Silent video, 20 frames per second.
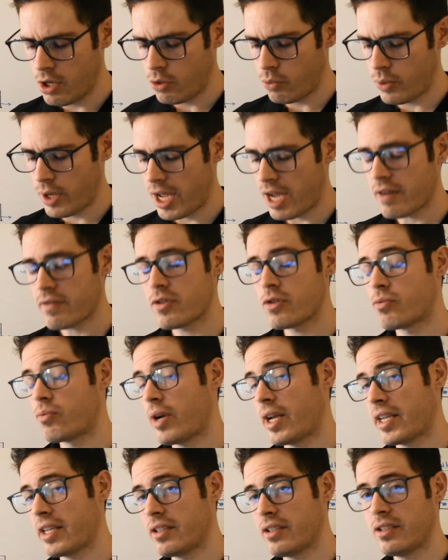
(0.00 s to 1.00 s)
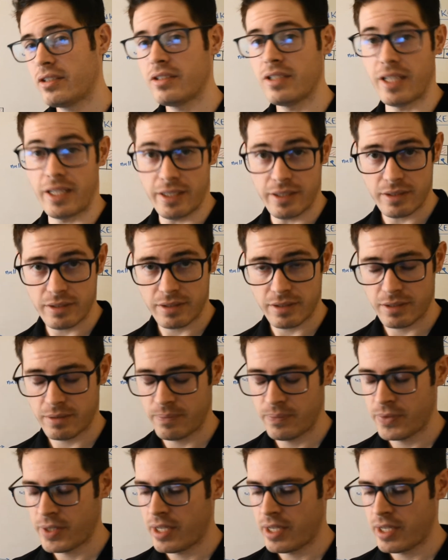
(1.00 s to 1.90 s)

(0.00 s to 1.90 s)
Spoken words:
we have the regular list.